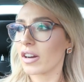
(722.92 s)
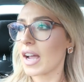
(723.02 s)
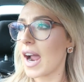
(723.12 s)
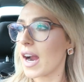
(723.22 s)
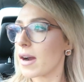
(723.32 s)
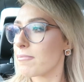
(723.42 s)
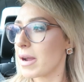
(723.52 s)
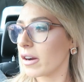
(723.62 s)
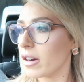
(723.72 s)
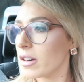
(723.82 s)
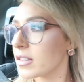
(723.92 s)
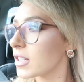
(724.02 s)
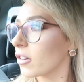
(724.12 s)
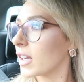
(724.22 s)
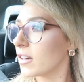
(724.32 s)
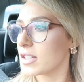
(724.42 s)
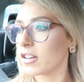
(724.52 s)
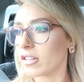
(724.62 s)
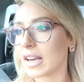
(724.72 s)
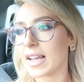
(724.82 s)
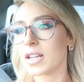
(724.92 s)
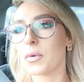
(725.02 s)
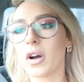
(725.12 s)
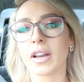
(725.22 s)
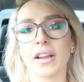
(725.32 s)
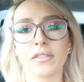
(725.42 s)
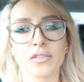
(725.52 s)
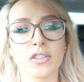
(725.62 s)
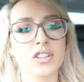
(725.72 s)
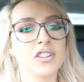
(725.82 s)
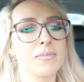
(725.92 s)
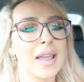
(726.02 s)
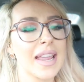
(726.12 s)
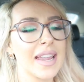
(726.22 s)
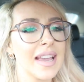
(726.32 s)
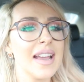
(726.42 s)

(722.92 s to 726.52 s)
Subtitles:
their car mirrors. Look, here's another lady walking out in front of me.